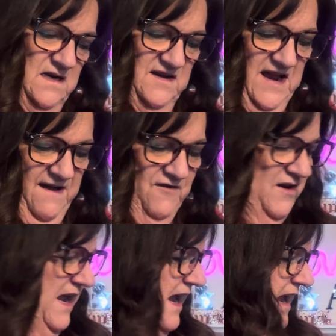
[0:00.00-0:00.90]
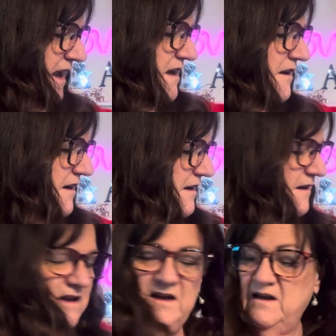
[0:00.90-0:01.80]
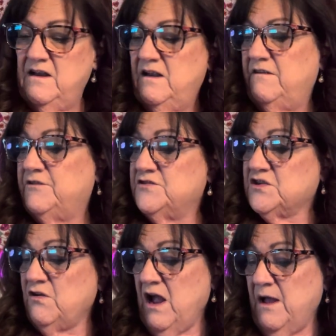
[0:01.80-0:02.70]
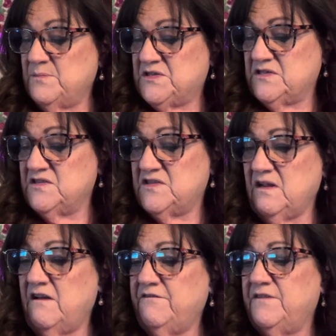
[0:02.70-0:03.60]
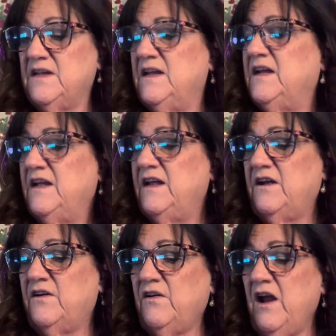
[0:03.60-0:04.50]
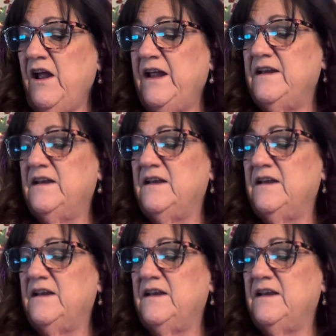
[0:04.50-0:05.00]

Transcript: to have on hand for scraps and stuff. All right.